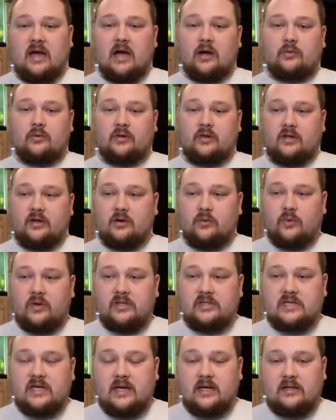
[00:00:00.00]
AquaClear
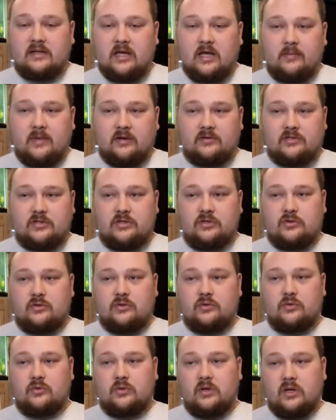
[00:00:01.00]
110 came out
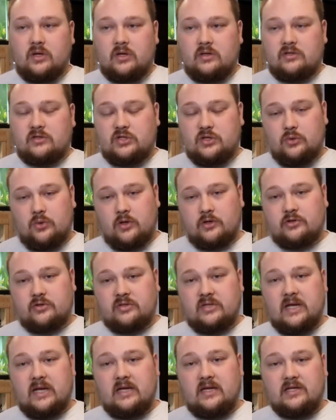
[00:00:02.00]
to
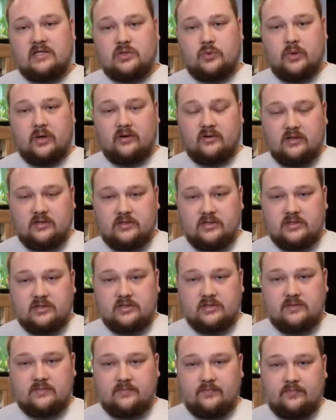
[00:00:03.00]
280 square
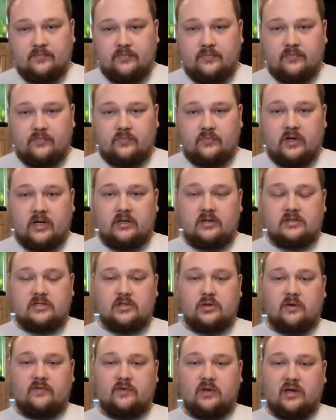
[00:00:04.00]
inches, right?
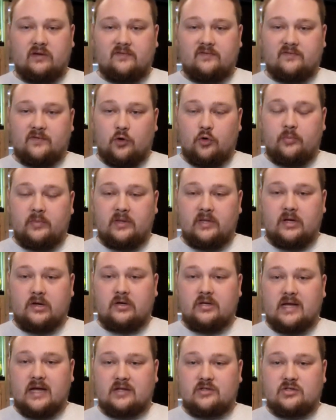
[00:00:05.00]
So if you had foam in there,
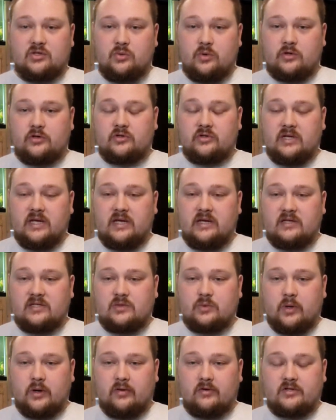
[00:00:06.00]
you got 280
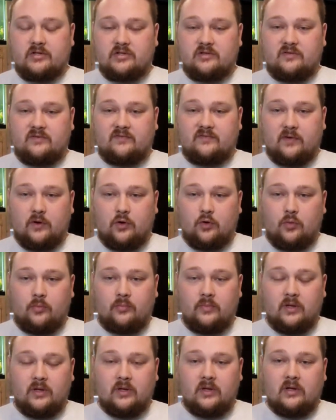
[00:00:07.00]
square inches of
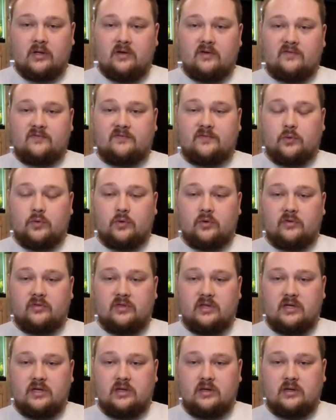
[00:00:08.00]
foam for
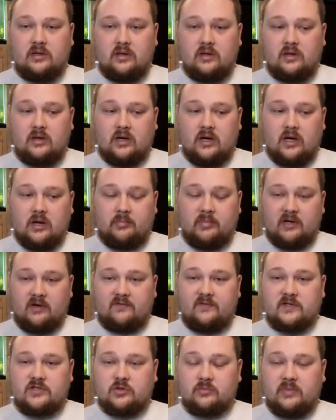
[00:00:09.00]
the
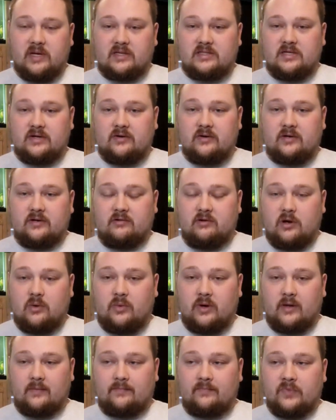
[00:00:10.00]
beneficial bacteria to
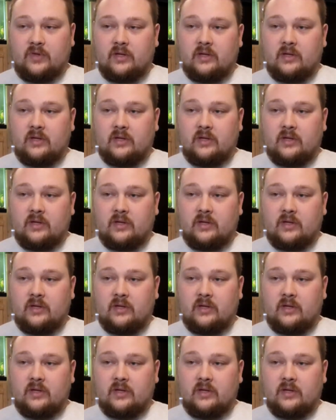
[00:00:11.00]
grow on.